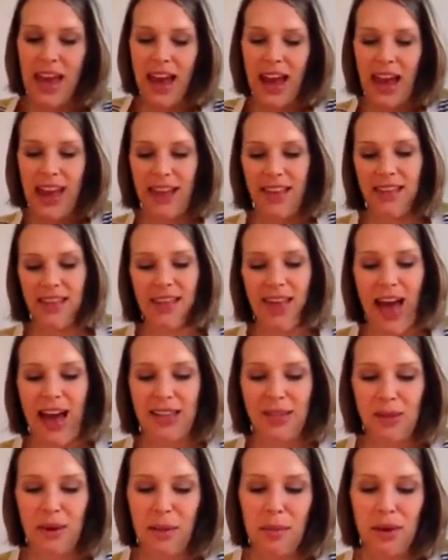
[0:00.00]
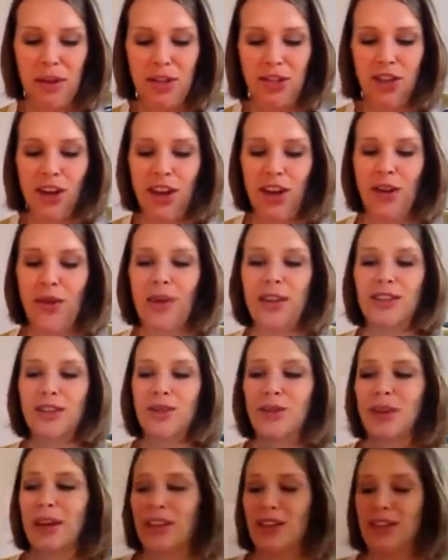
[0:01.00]
And the last one I'm going to show you is
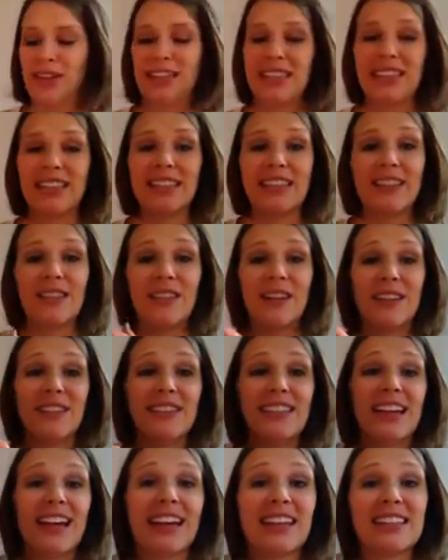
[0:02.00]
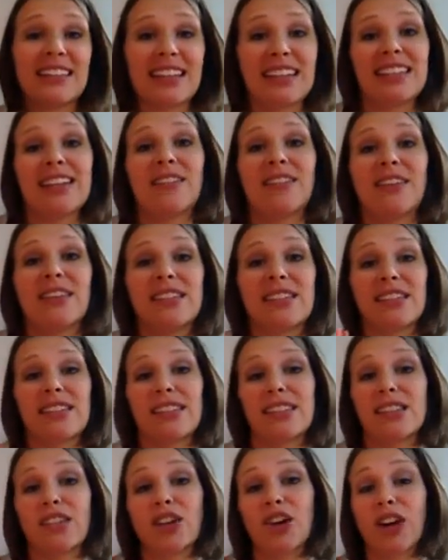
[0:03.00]
365 Science Activities. This
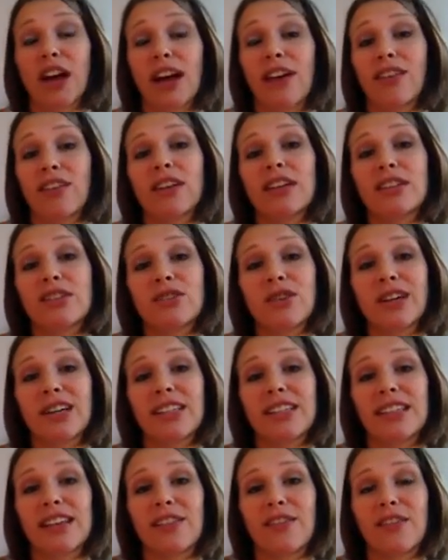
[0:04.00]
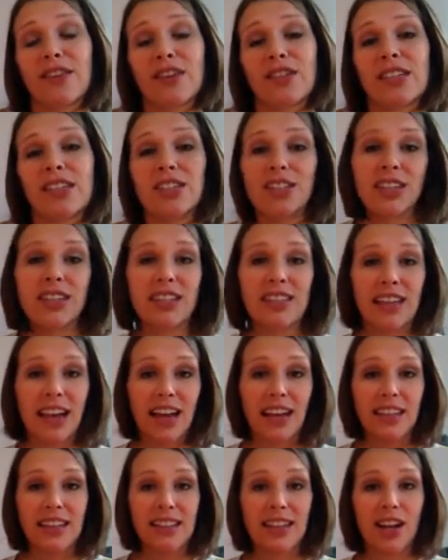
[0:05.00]
is a great resource if you're teaching
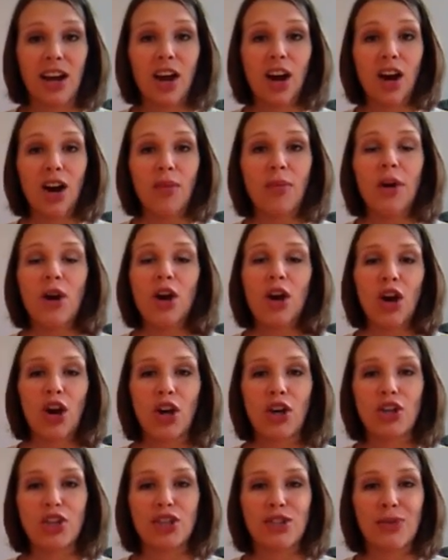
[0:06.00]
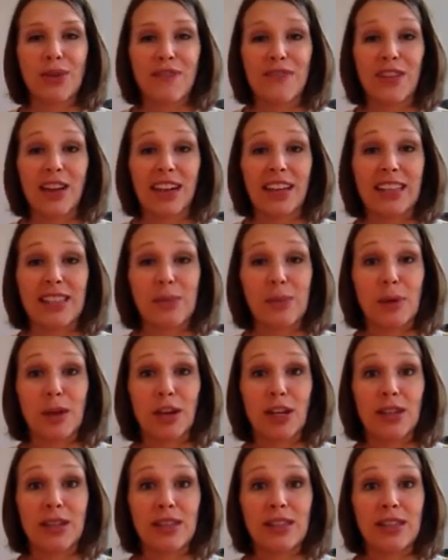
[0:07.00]
science at home or you just want fun
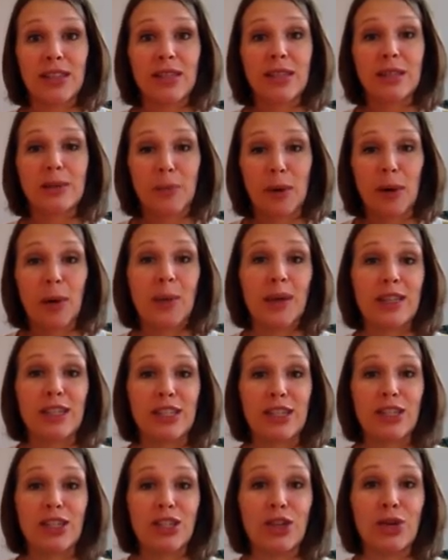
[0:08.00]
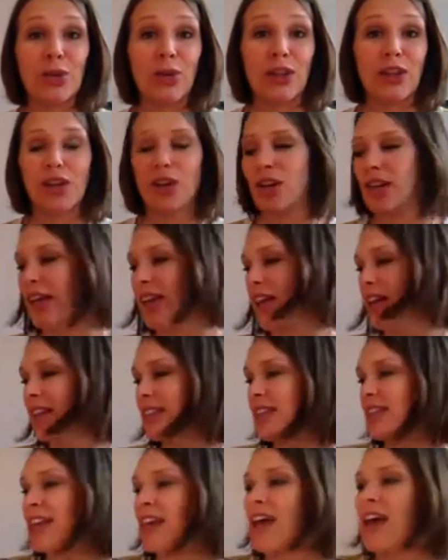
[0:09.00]
experiments to do with your
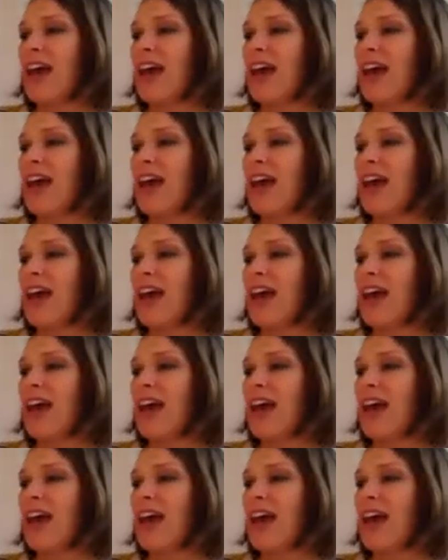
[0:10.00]
kids.